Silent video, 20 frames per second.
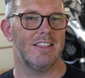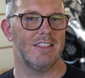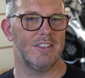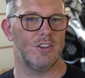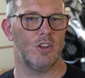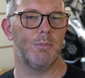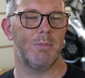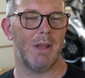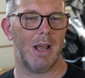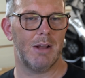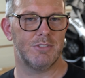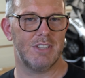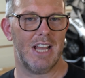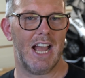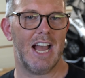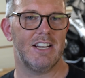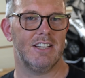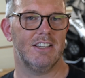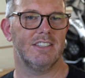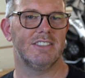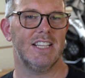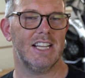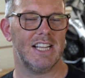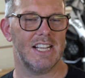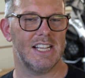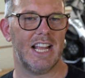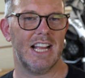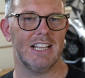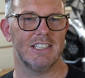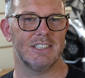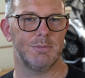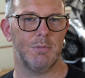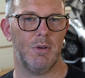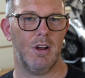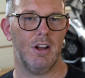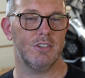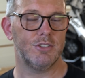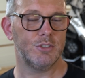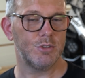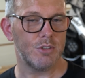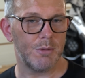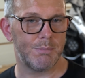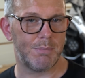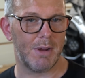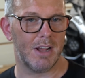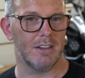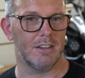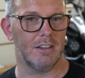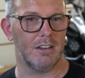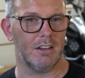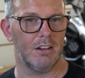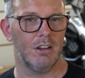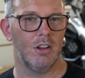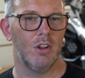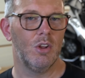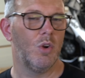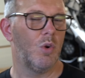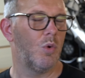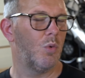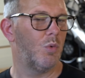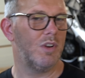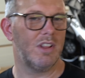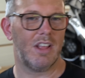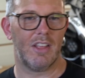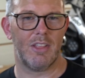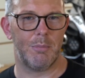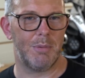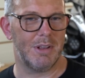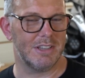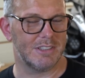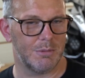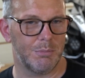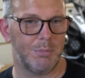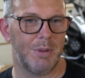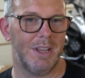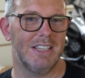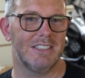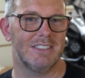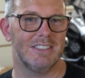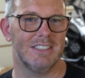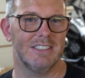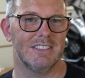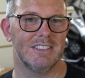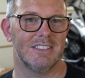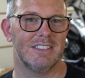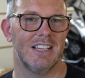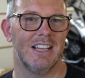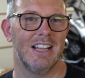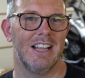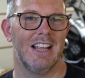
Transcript: you'll be able to add a second Cansmart to a bundle with other bits and pieces